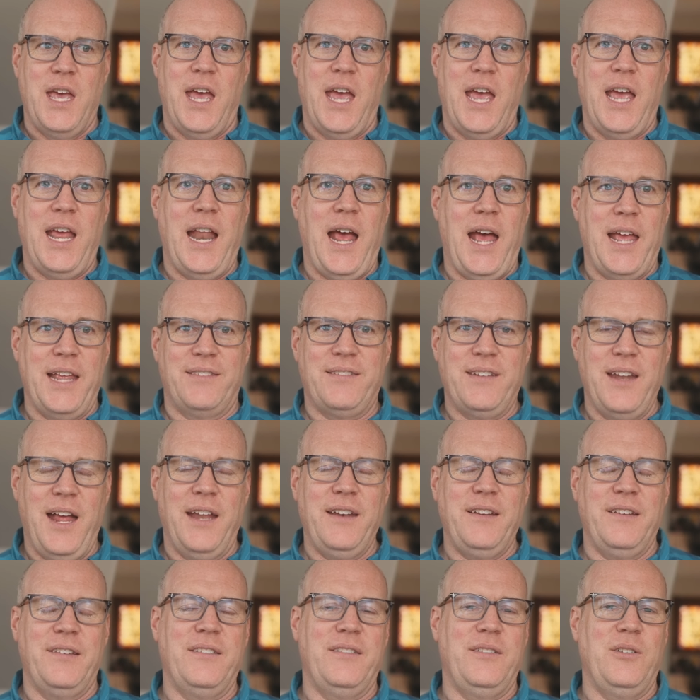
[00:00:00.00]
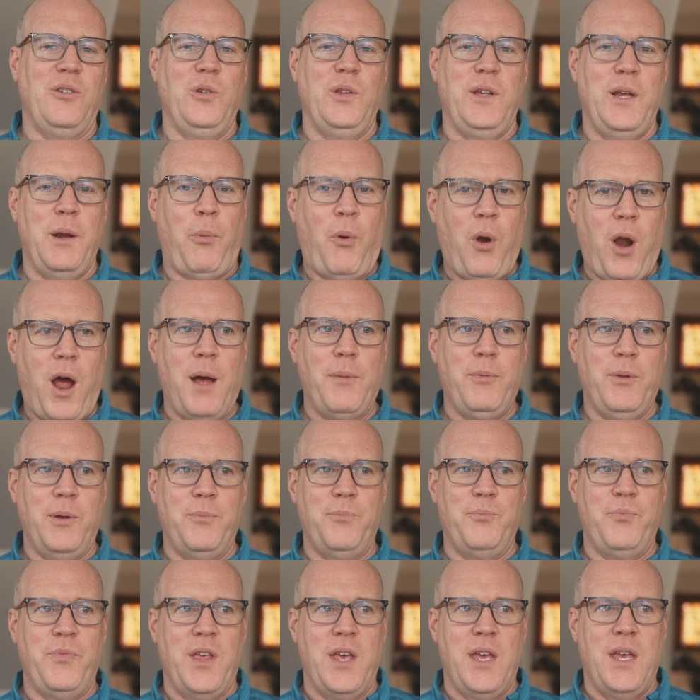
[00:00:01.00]
And it's not necessarily a
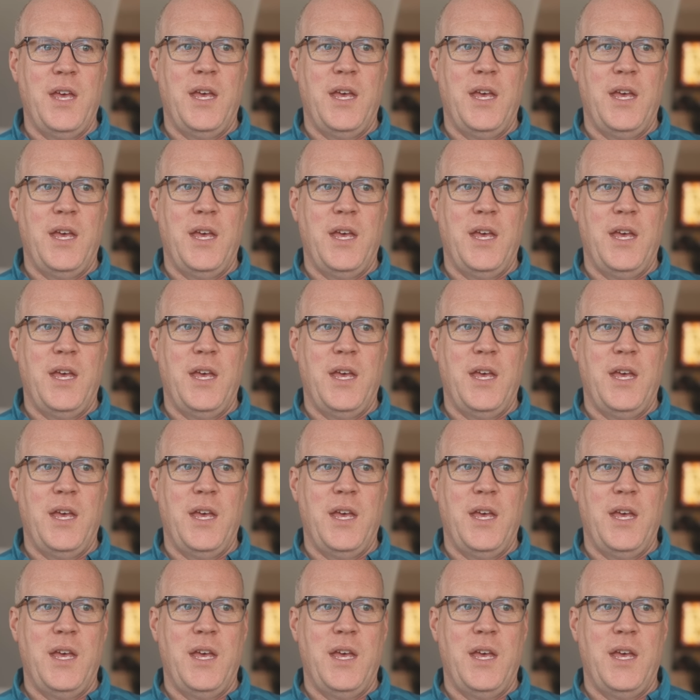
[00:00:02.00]
problem